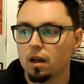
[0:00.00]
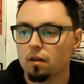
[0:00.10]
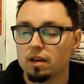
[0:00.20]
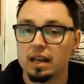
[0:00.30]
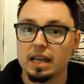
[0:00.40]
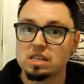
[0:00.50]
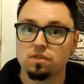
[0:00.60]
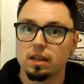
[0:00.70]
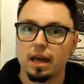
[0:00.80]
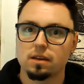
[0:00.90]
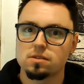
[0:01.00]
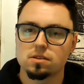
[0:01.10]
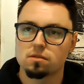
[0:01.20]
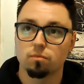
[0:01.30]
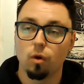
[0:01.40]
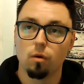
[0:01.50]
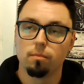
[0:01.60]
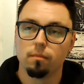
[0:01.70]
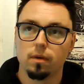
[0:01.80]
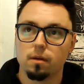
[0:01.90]
at least for the next,
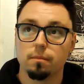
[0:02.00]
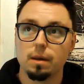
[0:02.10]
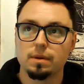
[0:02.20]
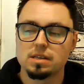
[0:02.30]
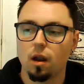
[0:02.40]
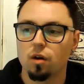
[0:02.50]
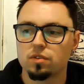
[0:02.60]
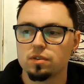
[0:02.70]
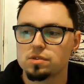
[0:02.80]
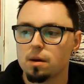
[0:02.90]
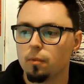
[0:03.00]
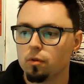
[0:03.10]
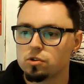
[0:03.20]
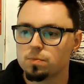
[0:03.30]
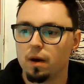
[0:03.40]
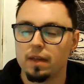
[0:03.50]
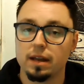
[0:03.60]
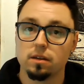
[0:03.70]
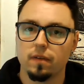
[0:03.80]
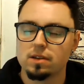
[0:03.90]
maybe till after the summer or just by the
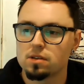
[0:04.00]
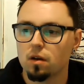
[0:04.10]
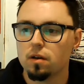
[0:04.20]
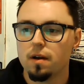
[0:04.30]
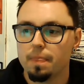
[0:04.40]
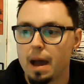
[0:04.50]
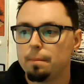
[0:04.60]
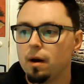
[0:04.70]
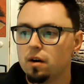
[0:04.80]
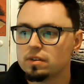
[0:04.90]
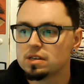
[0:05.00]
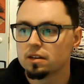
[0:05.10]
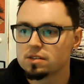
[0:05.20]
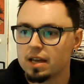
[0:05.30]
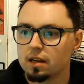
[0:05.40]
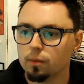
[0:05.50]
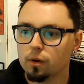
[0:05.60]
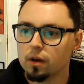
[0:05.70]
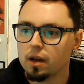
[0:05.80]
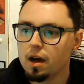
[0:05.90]
end of it. So that part of it is understandable.